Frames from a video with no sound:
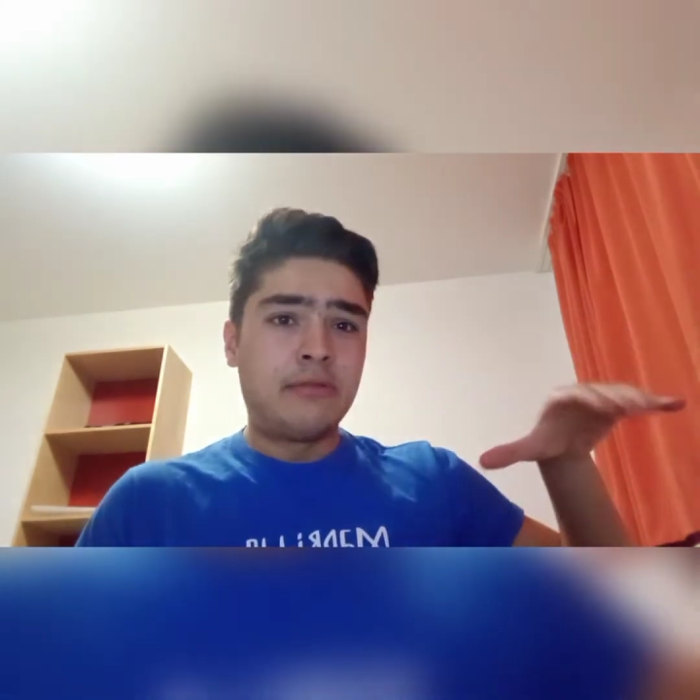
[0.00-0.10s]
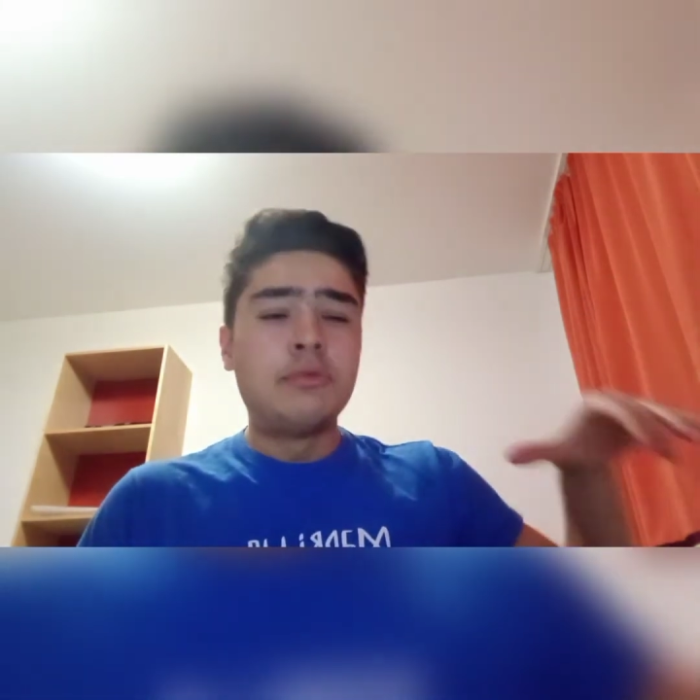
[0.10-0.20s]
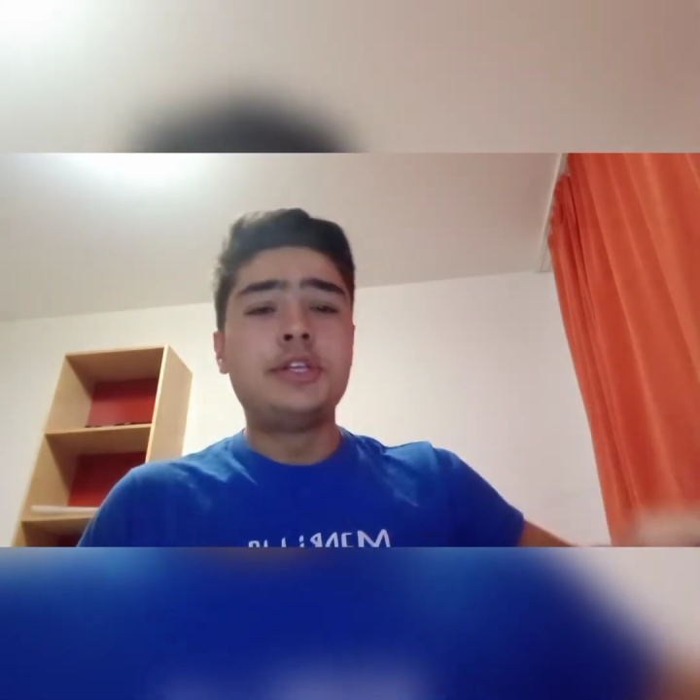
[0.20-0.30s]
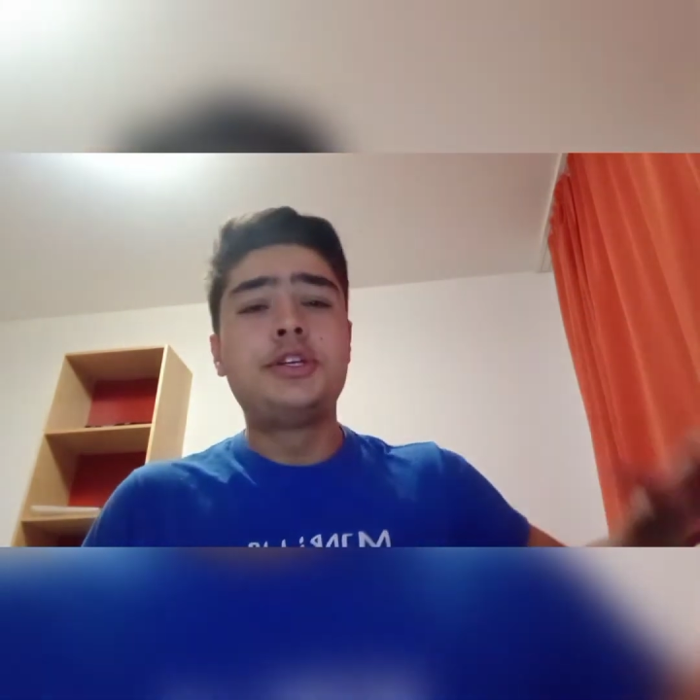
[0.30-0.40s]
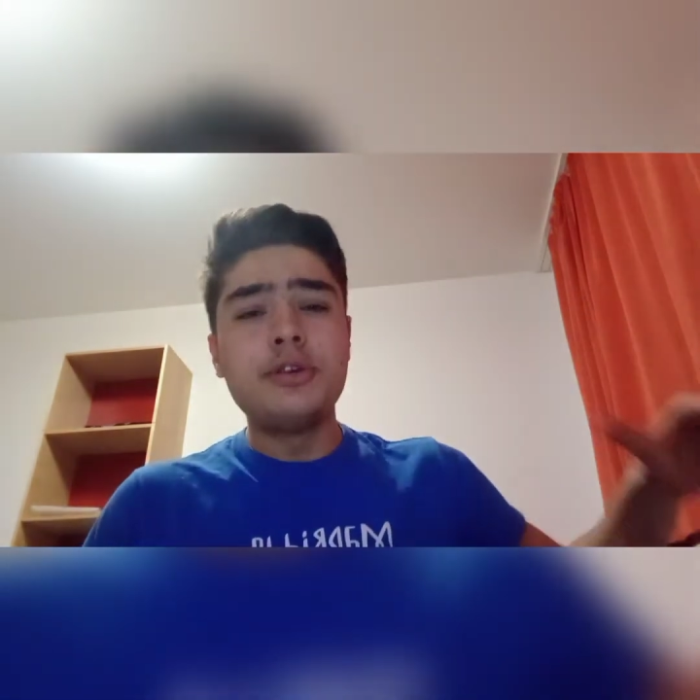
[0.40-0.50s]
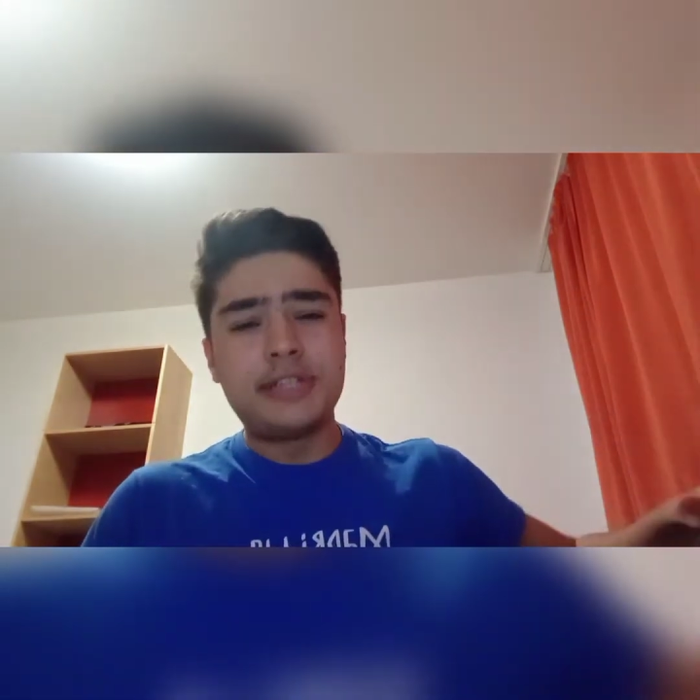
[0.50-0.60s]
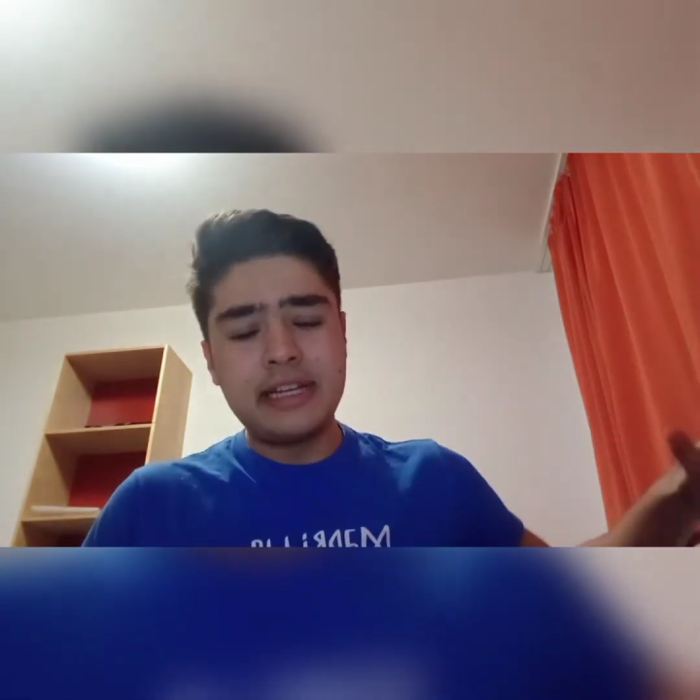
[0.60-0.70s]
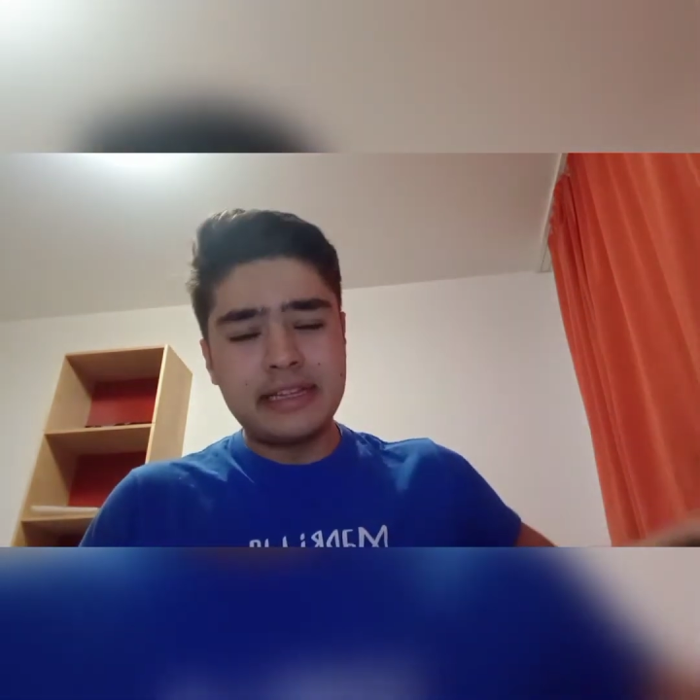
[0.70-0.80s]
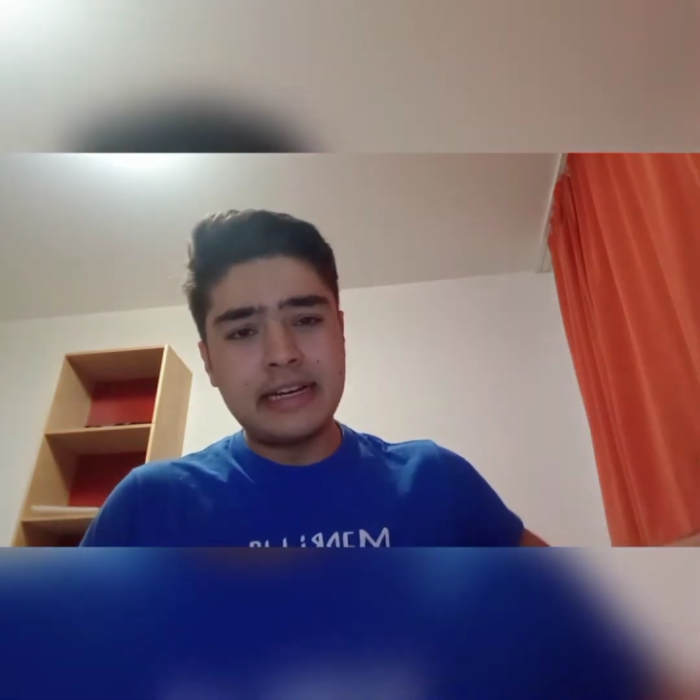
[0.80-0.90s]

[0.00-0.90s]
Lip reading: reducing